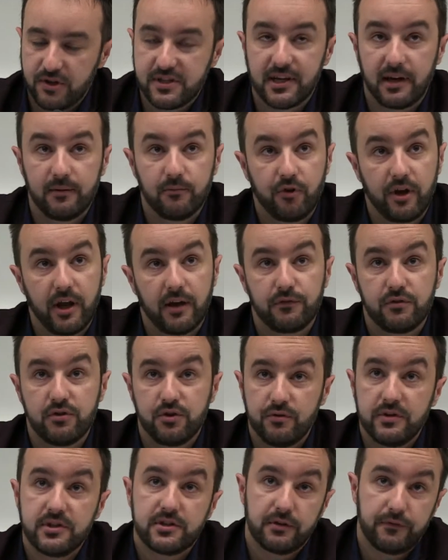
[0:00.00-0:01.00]
every time we
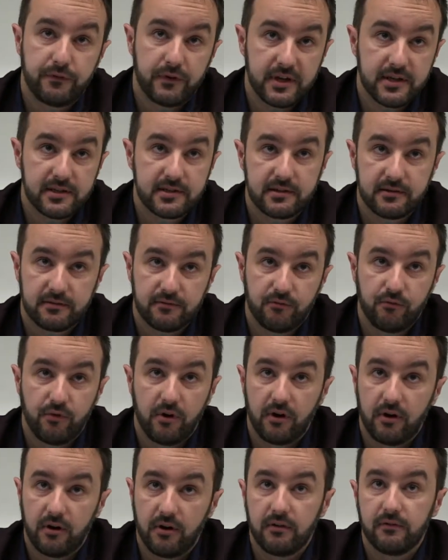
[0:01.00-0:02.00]
have a new interface,
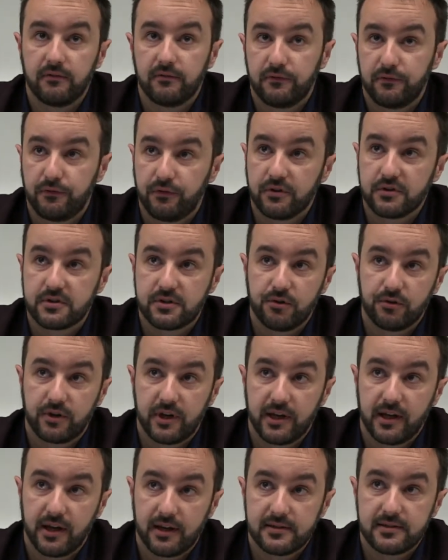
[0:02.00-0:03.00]
we are
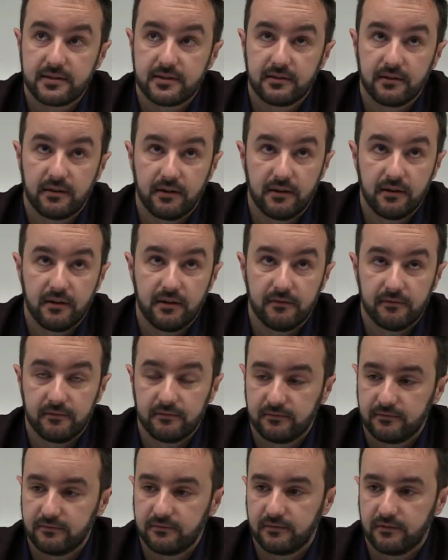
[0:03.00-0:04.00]
first looking at
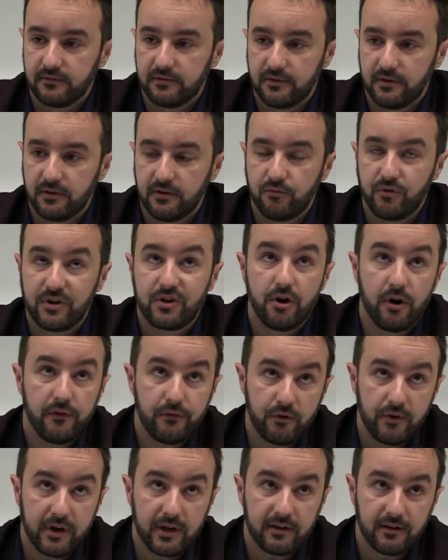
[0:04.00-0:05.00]

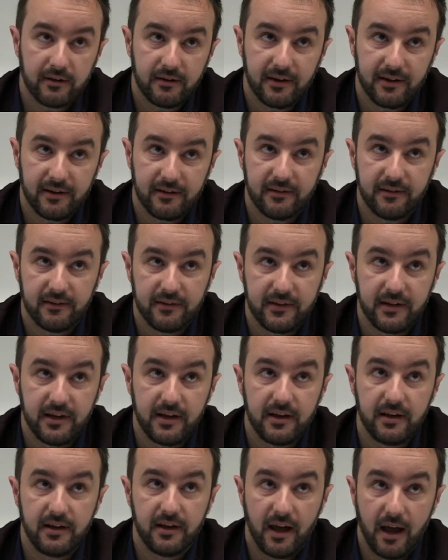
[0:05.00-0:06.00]
recovering
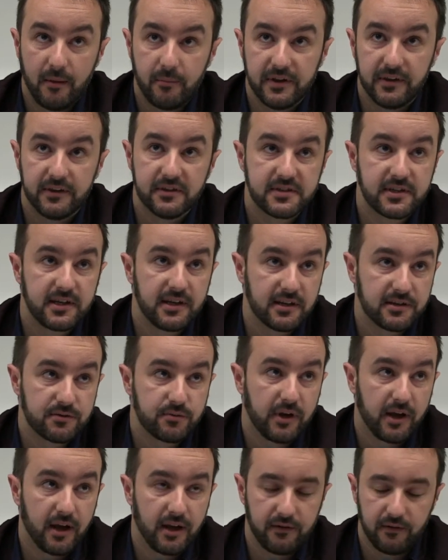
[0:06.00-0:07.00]
the habit, the
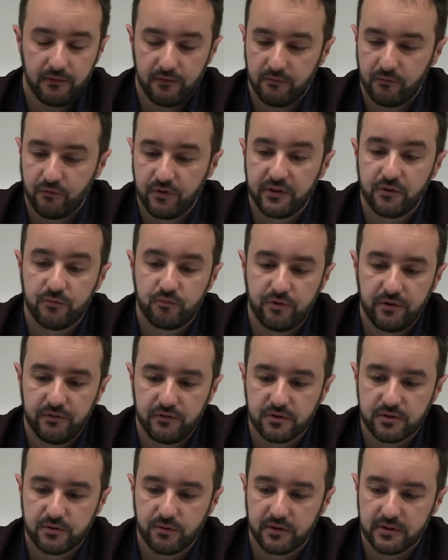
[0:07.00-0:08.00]
skills we had with the
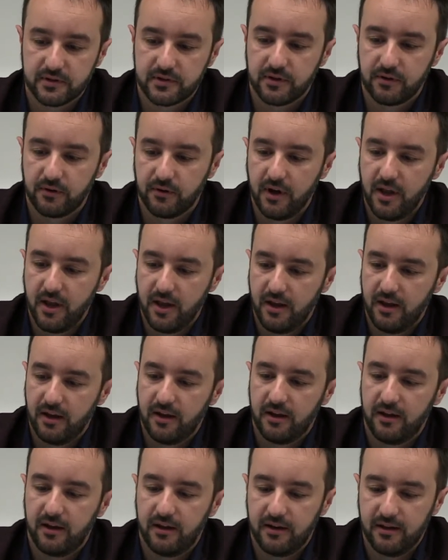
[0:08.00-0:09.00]
previous one. So
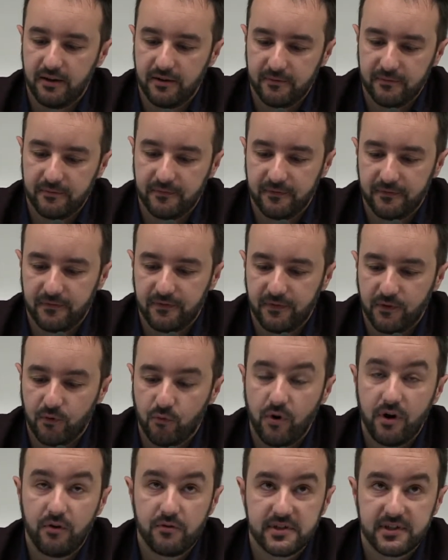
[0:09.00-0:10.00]

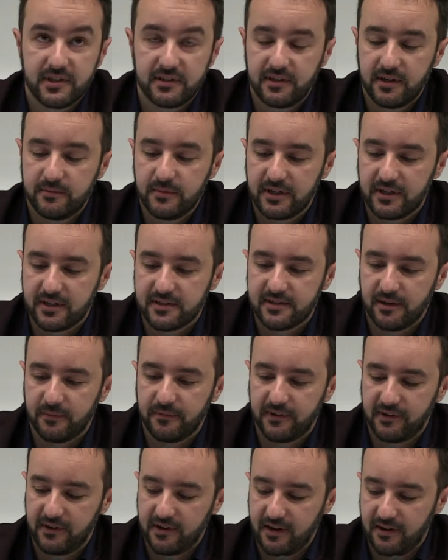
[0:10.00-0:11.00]
the where is it gimmick
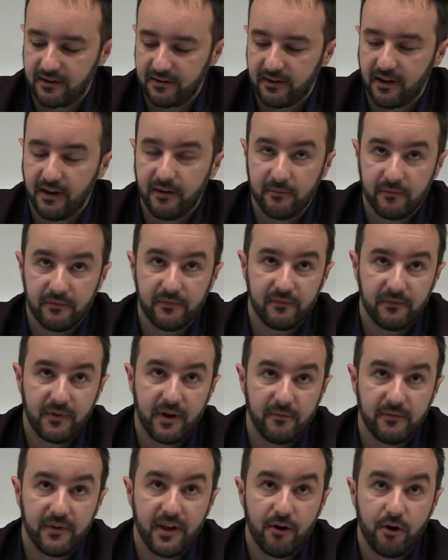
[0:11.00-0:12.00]
is something
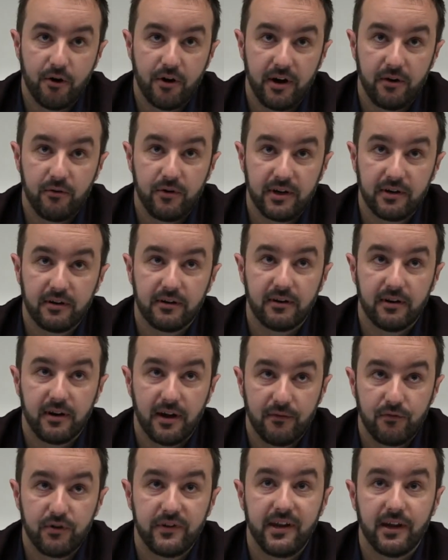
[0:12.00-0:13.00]
I'm now
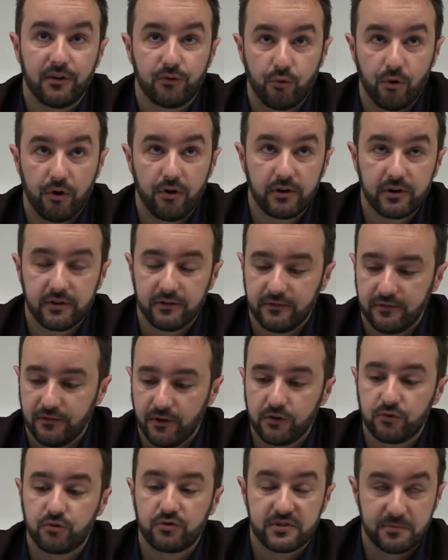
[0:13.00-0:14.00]
hearing every day at work,
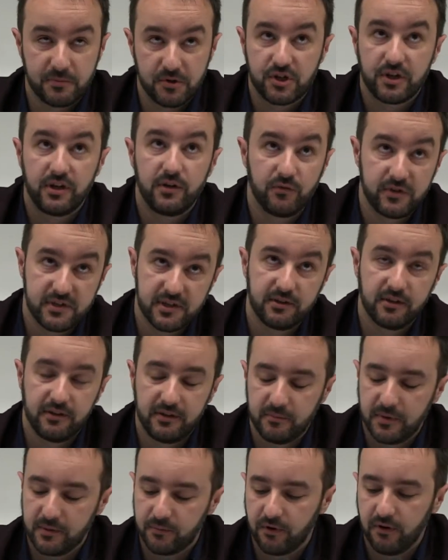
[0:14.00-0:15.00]
not especially with
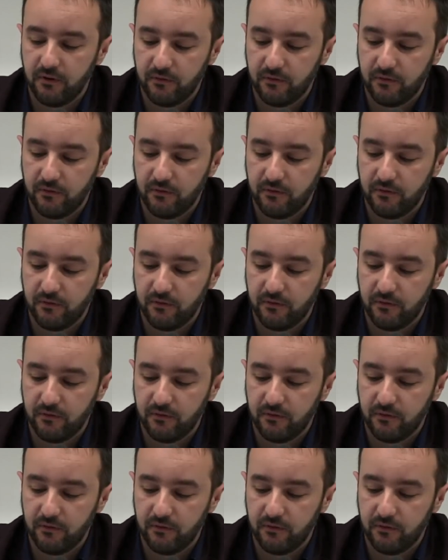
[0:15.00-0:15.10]
elderly